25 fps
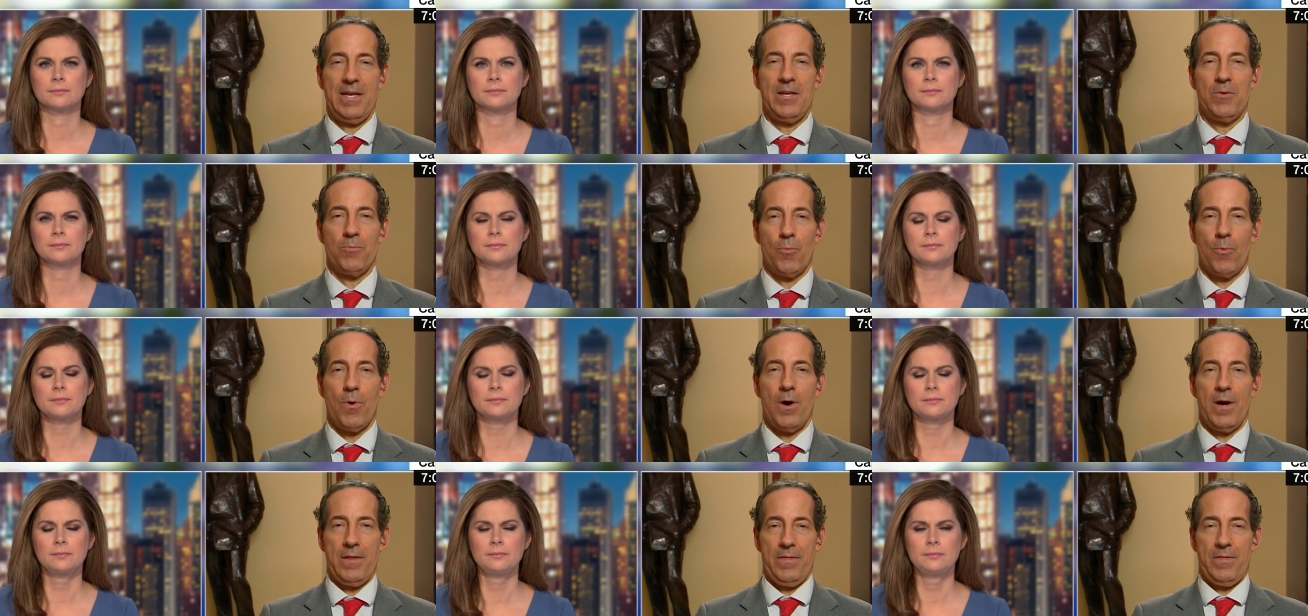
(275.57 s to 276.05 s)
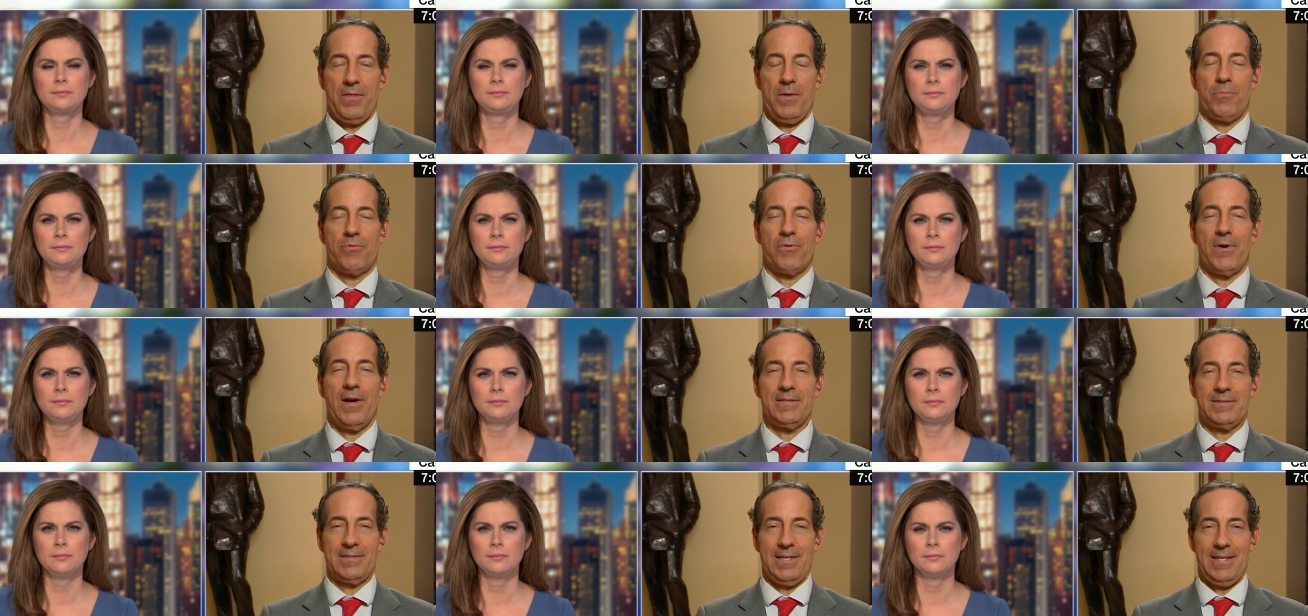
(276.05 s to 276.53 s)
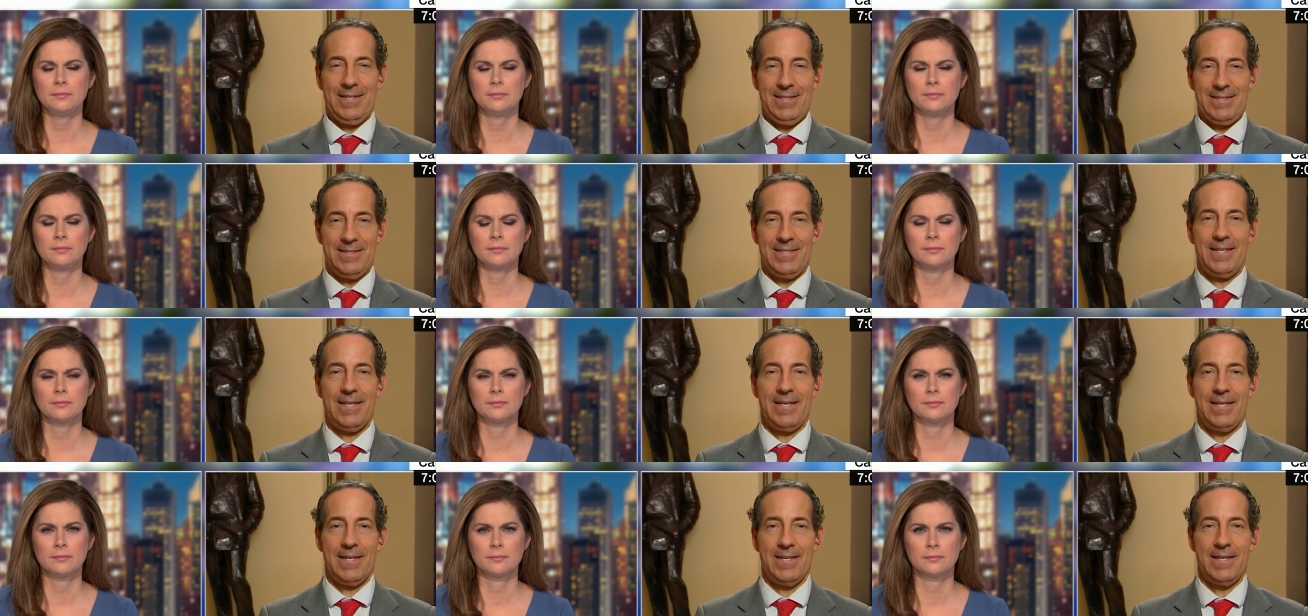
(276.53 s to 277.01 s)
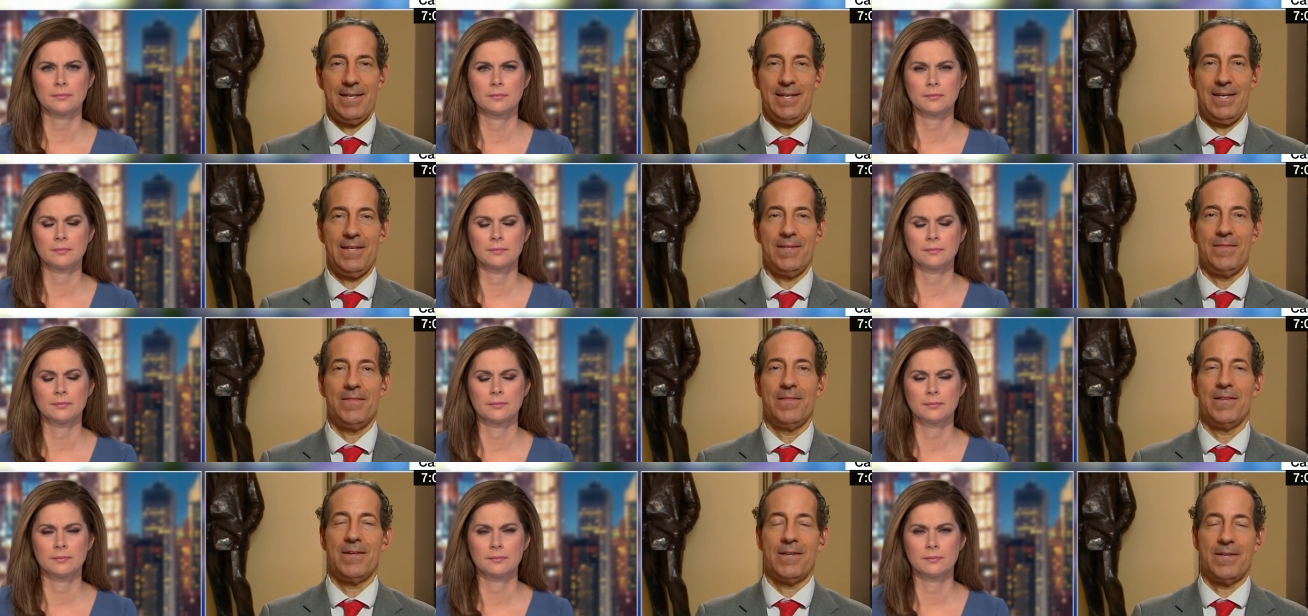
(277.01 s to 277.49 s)
Speaker 1: in what the president did
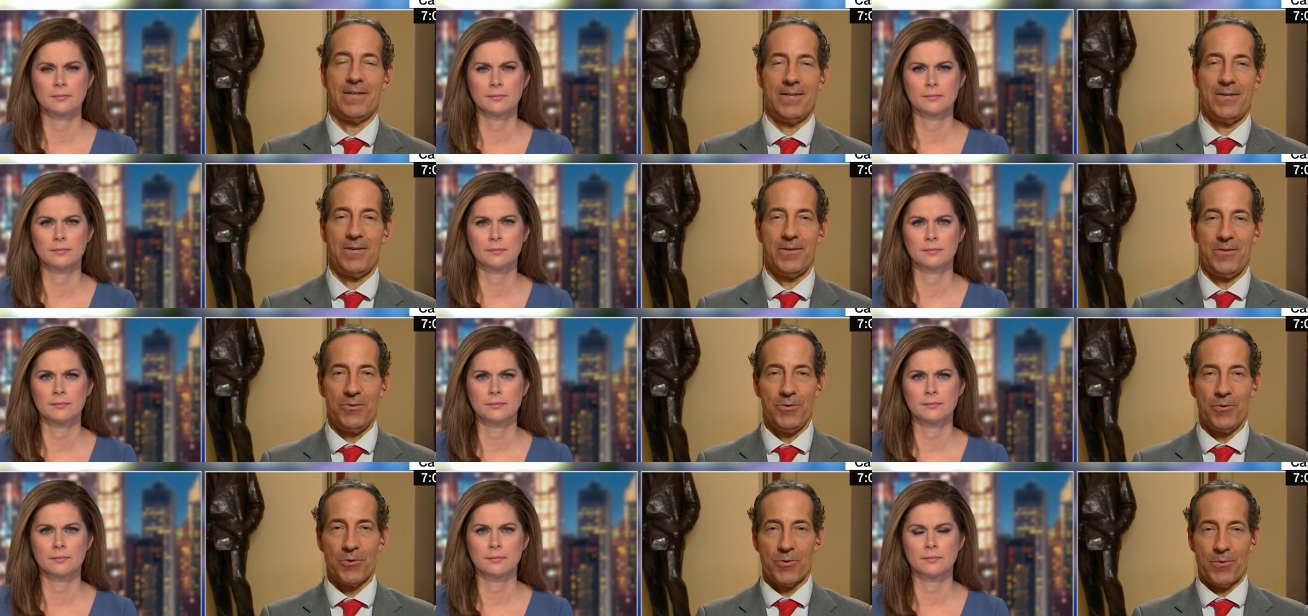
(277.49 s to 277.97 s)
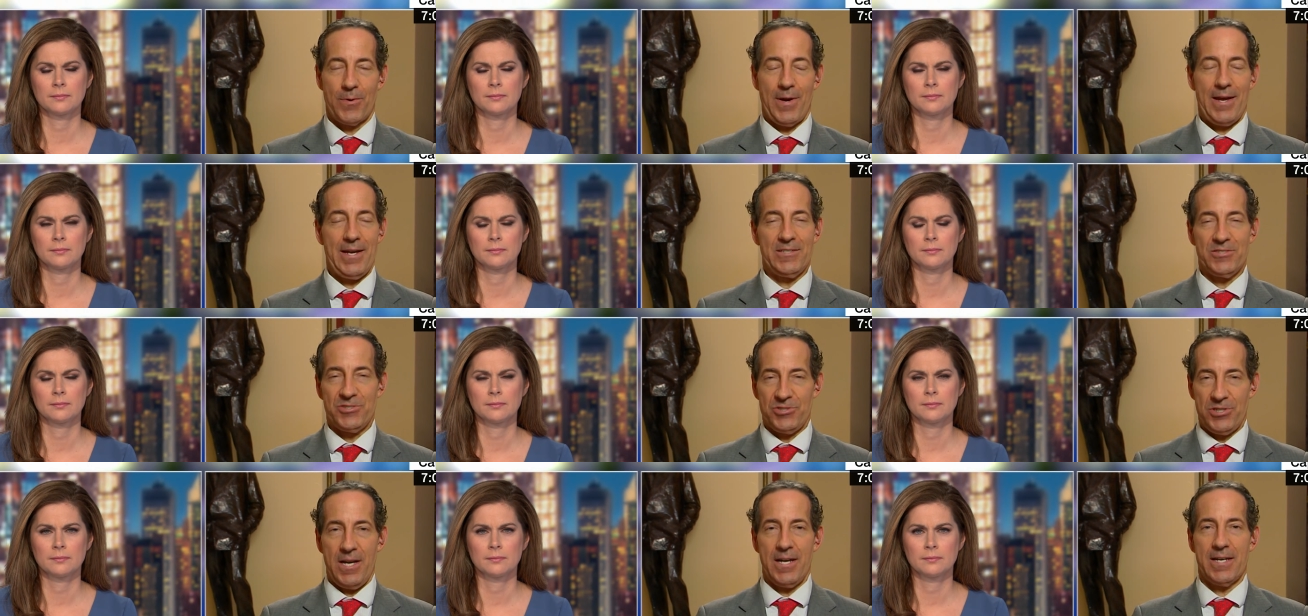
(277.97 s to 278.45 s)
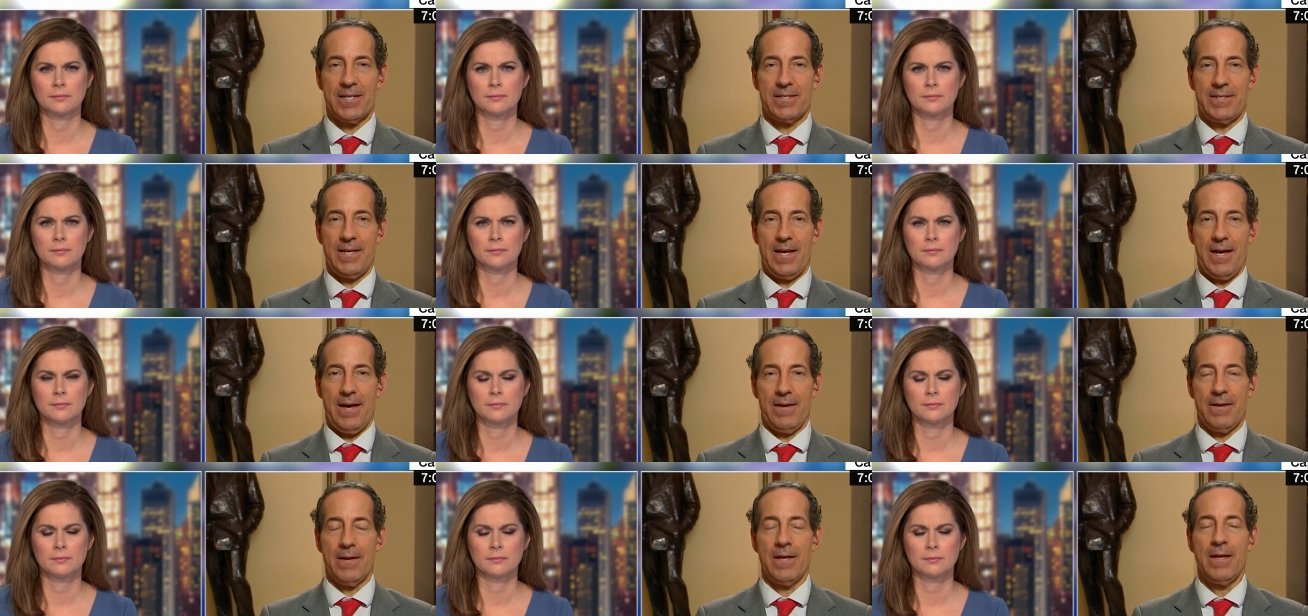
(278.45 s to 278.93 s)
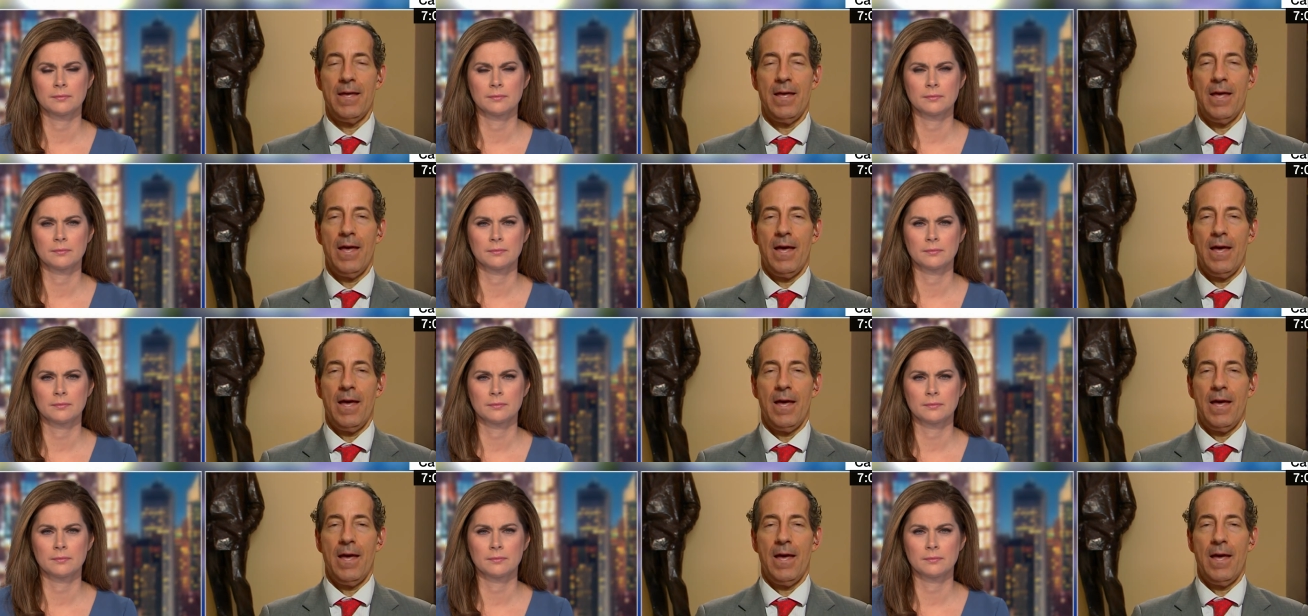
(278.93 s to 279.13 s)
in the Ukraine shakedown.